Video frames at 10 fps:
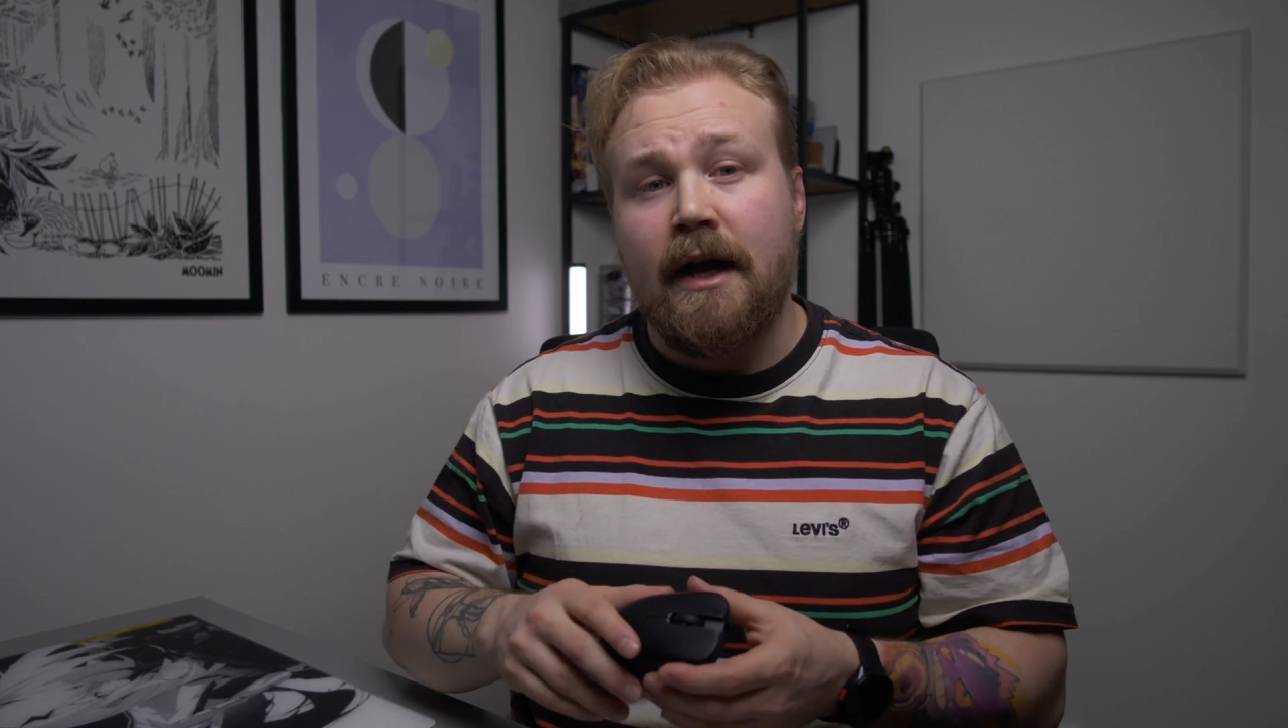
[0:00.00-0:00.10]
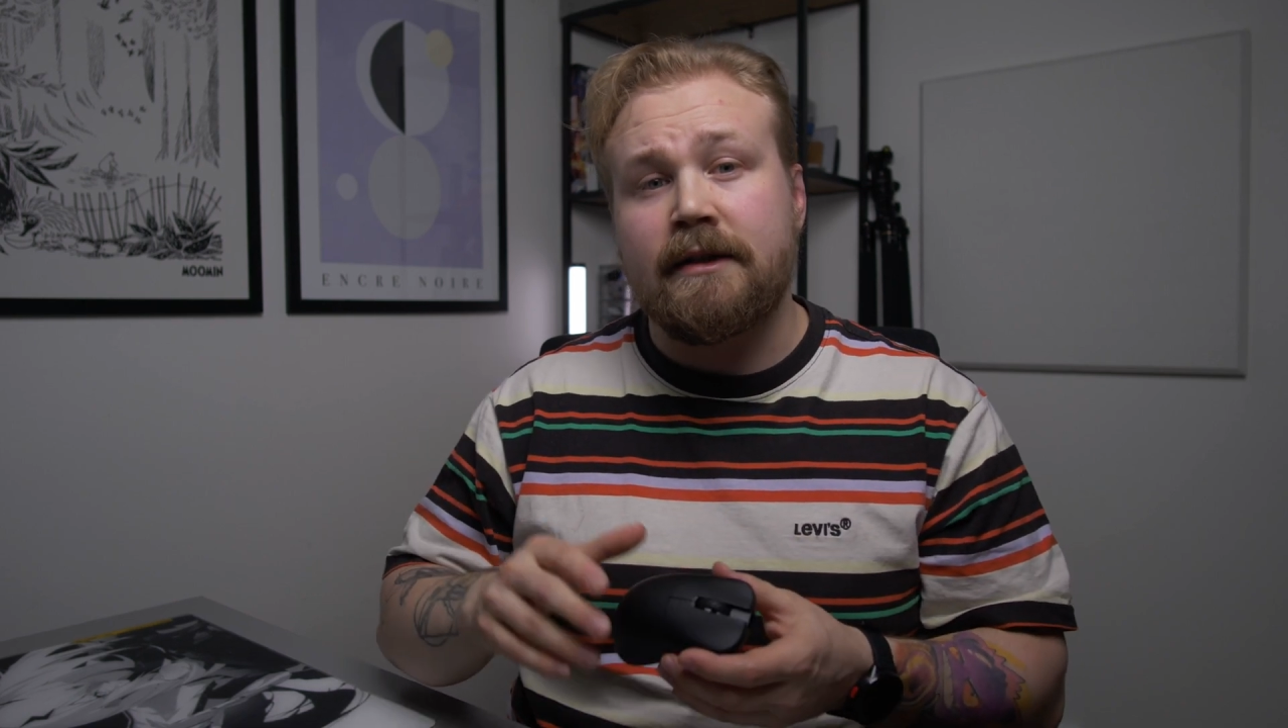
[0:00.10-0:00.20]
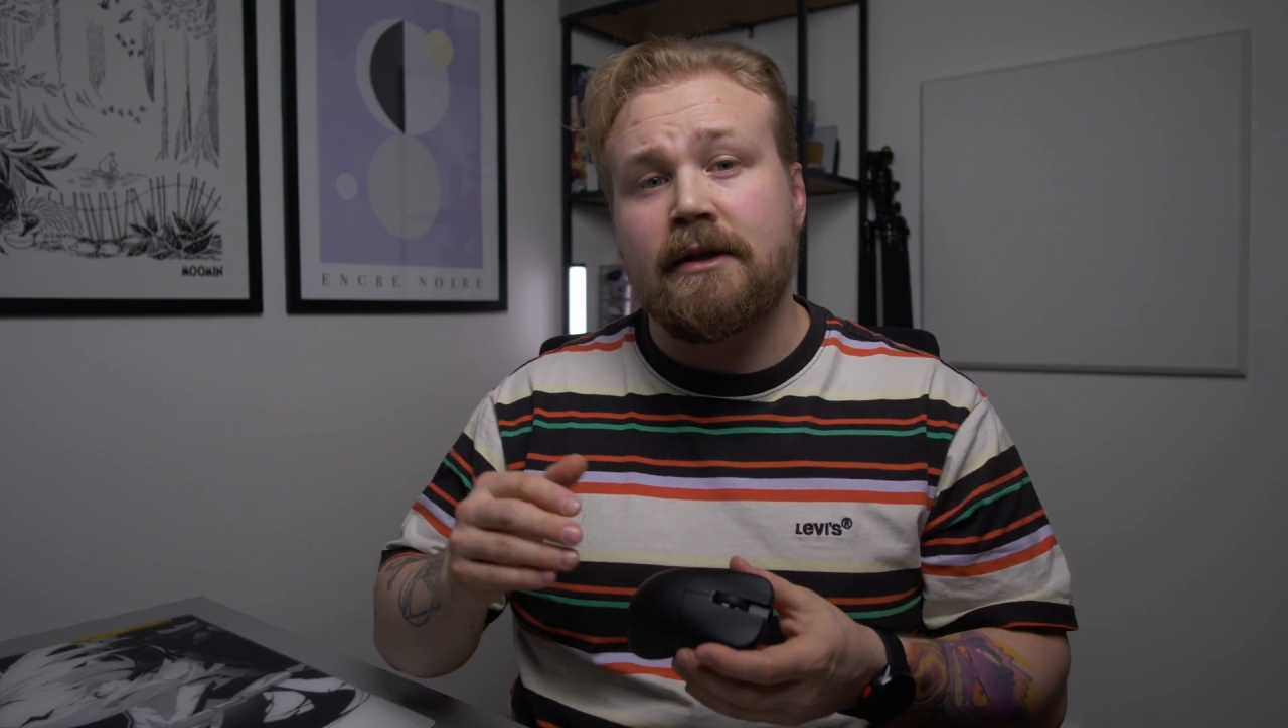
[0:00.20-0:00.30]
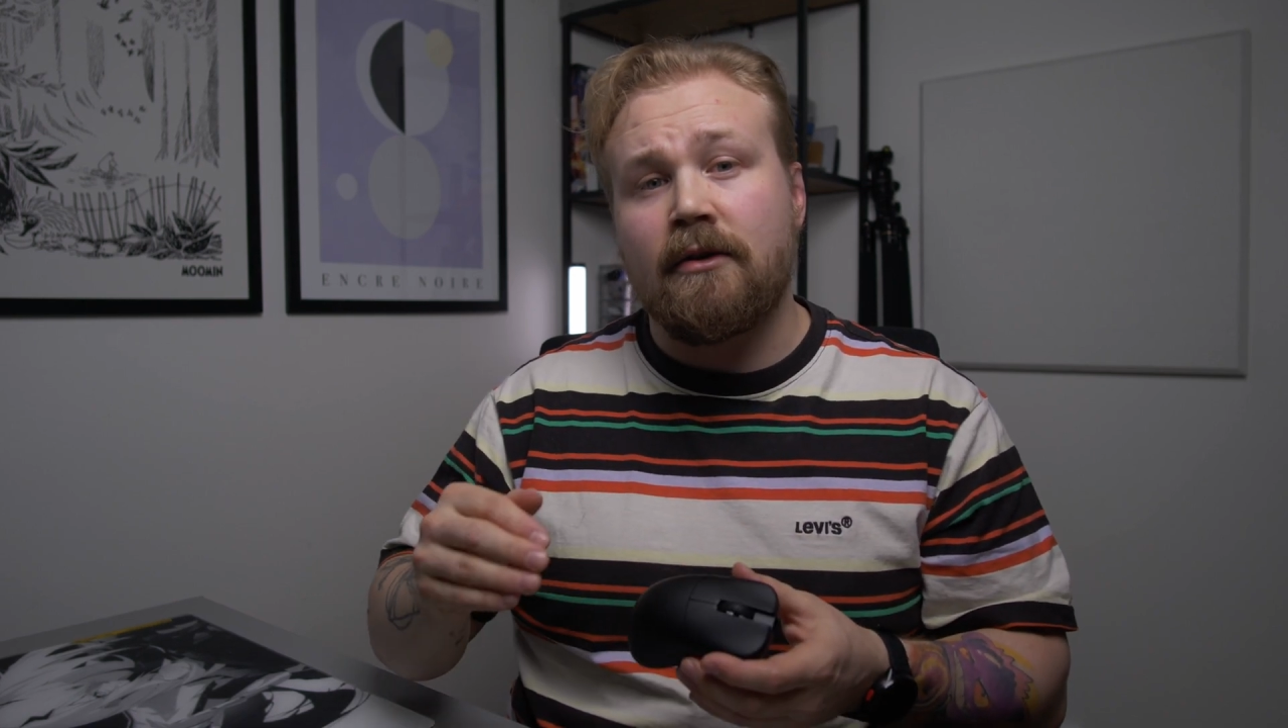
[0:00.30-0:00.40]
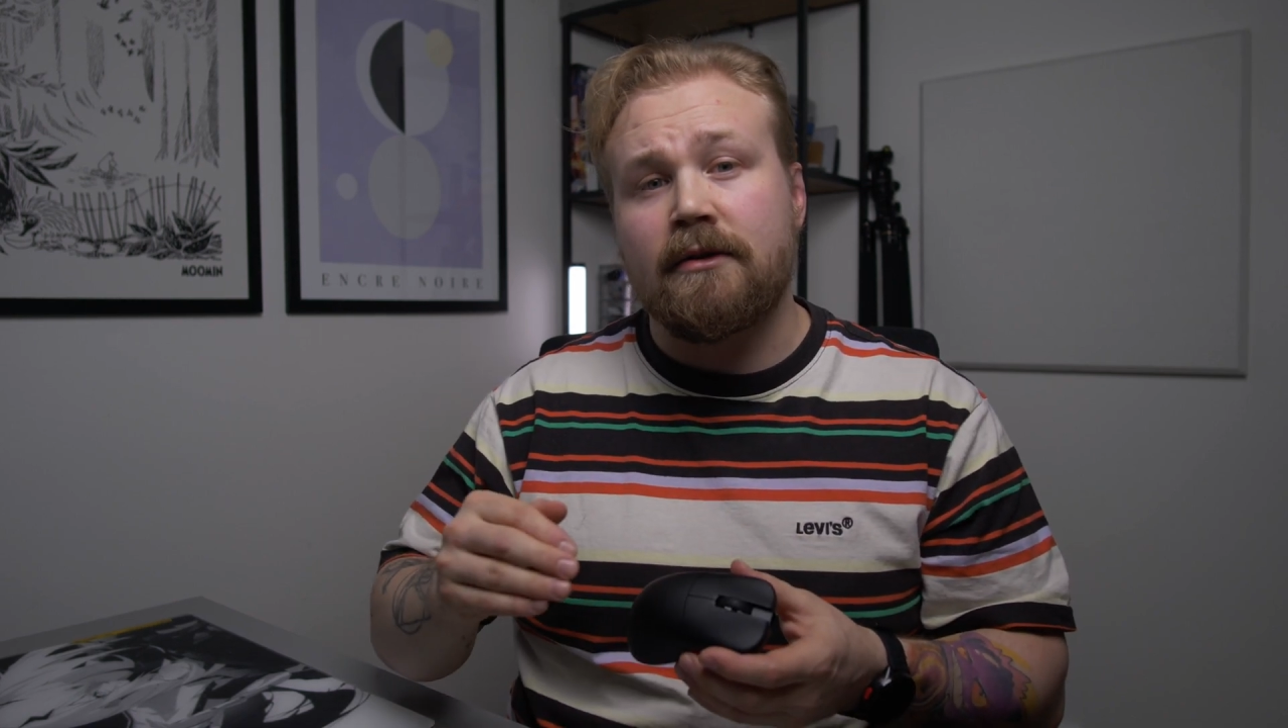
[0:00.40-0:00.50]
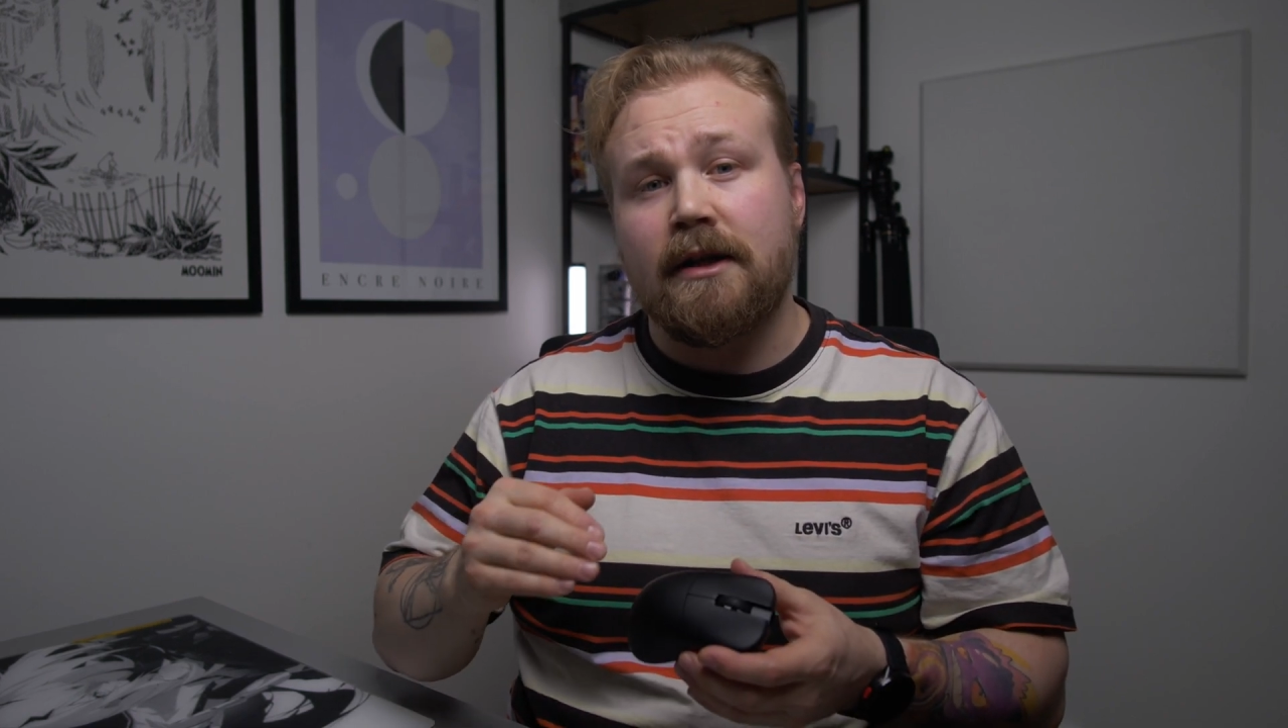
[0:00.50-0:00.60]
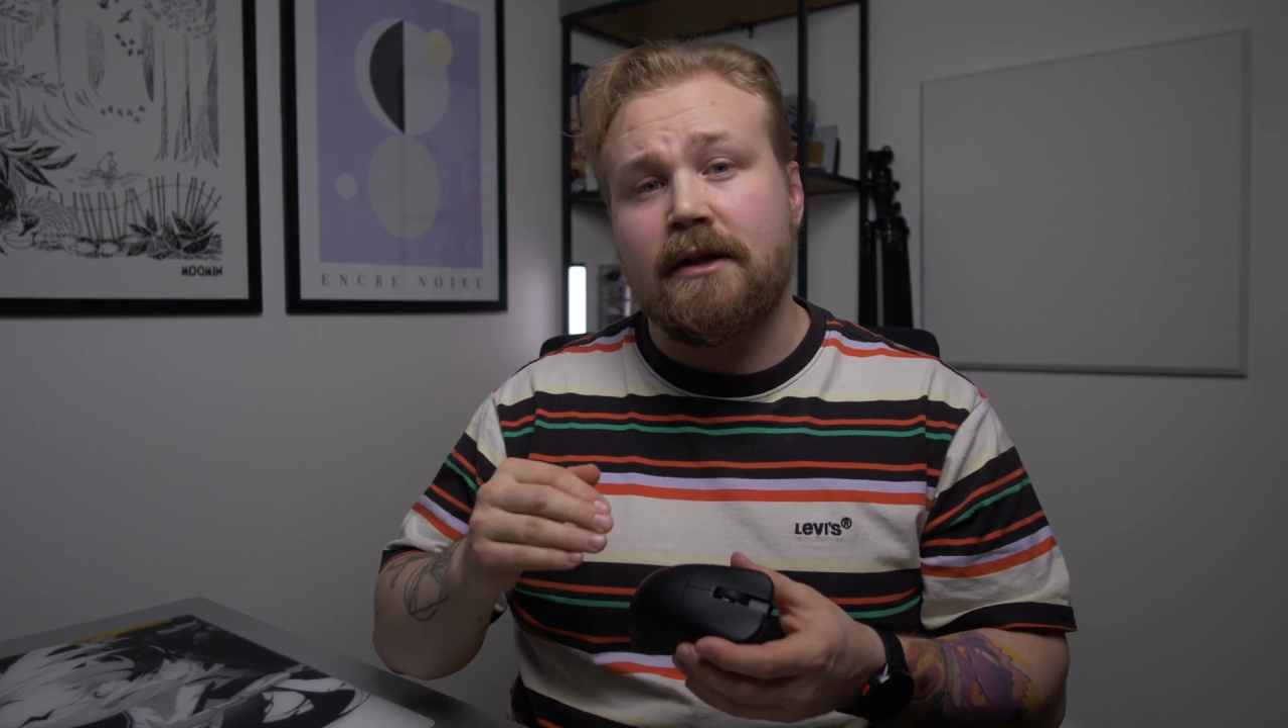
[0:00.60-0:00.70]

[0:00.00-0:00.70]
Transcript: and the dot